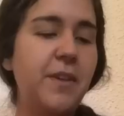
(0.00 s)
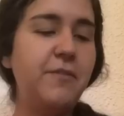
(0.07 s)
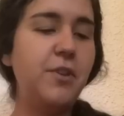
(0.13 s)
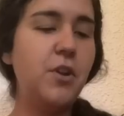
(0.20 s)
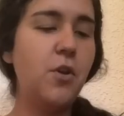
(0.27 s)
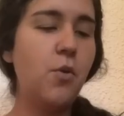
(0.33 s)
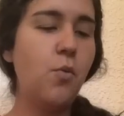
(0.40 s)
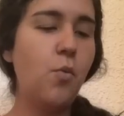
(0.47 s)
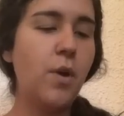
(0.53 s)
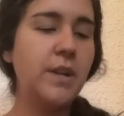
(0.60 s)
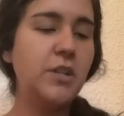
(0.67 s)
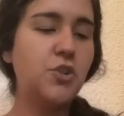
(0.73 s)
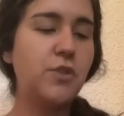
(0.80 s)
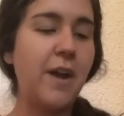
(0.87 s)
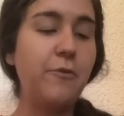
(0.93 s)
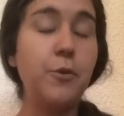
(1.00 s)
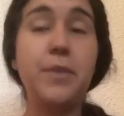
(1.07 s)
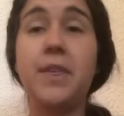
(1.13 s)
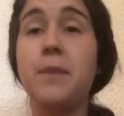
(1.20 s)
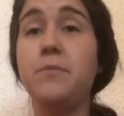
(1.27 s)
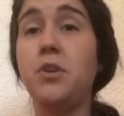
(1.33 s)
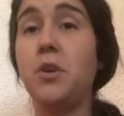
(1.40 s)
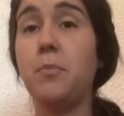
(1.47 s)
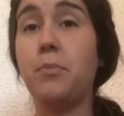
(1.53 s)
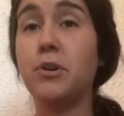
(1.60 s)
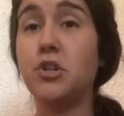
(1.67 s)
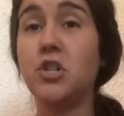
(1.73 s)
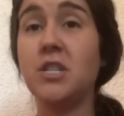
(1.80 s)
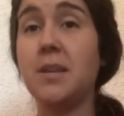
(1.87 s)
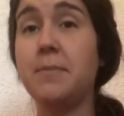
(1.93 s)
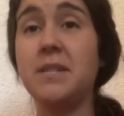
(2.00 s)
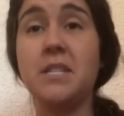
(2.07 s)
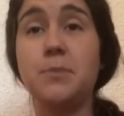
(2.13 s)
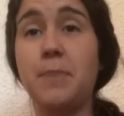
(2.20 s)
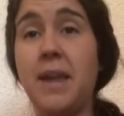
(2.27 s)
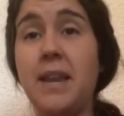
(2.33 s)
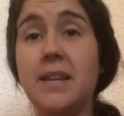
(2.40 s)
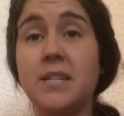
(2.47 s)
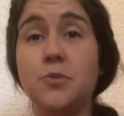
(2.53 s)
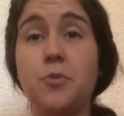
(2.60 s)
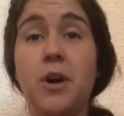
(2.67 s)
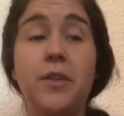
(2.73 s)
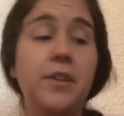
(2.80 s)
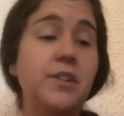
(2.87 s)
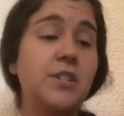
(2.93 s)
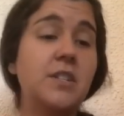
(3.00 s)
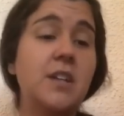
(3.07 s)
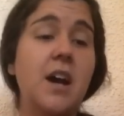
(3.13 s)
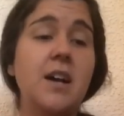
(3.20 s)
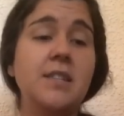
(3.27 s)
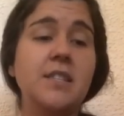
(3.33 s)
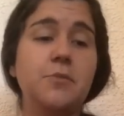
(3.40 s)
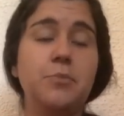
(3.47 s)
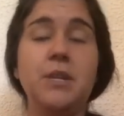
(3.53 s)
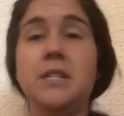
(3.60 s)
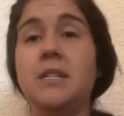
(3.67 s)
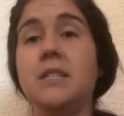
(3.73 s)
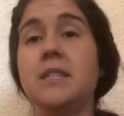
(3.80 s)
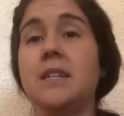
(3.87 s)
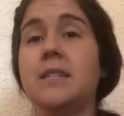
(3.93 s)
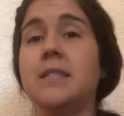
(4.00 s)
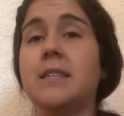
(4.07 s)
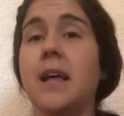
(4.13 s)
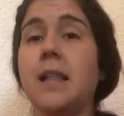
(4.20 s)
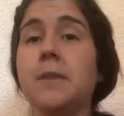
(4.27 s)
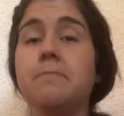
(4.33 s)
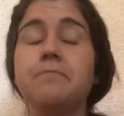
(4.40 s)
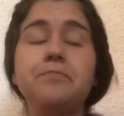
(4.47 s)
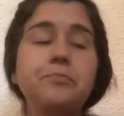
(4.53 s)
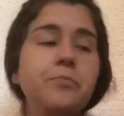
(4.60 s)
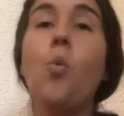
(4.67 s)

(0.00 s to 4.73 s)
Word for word: If you don't want to travel with them, you can purchase them in Spain as as well. There's tons of places that sell them.